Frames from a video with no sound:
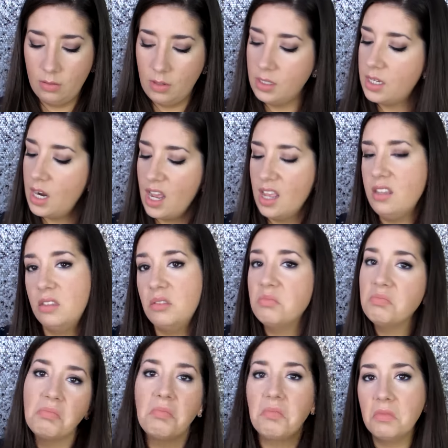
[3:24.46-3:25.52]
It's nice.
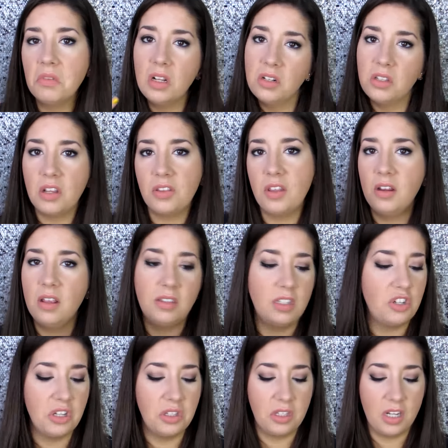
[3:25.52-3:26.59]
There's something,
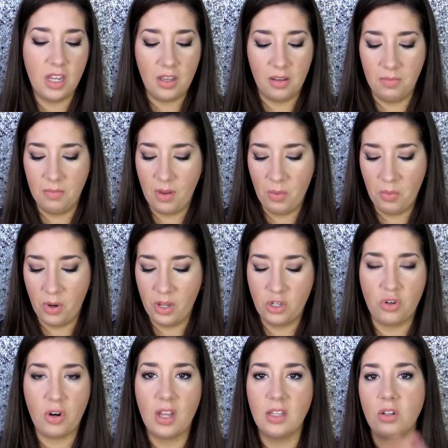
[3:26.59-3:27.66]
it's just a, a
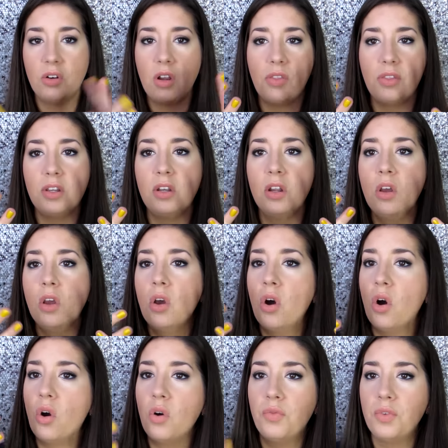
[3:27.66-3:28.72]
moisturizer, nothing
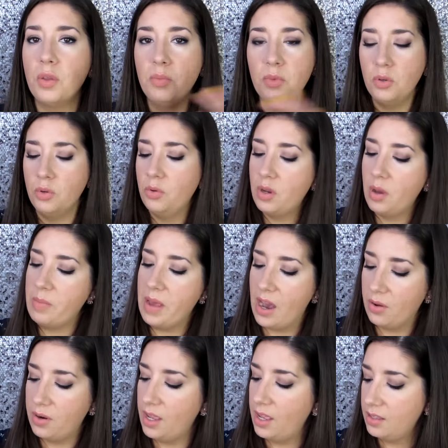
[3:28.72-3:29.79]
over the moon
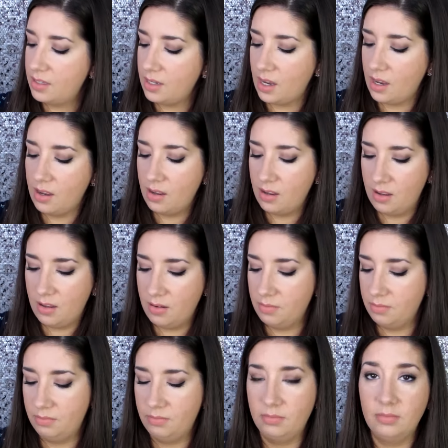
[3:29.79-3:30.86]
about it.
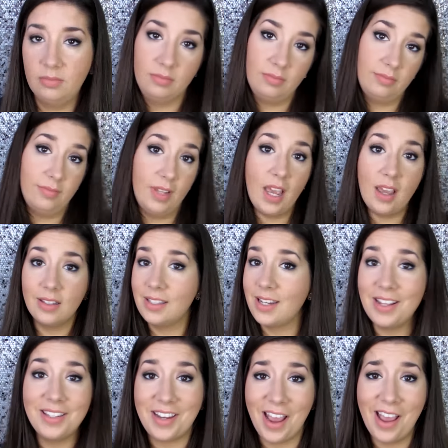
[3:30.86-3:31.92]
Um, yeah, it's
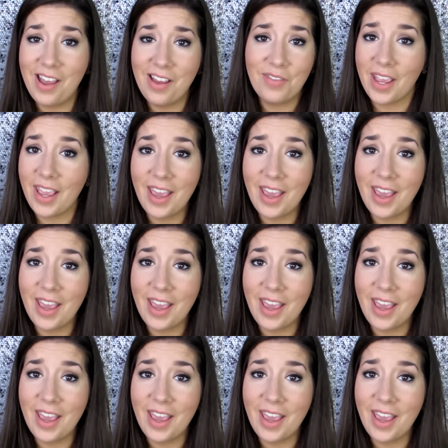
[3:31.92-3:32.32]
nice to have, I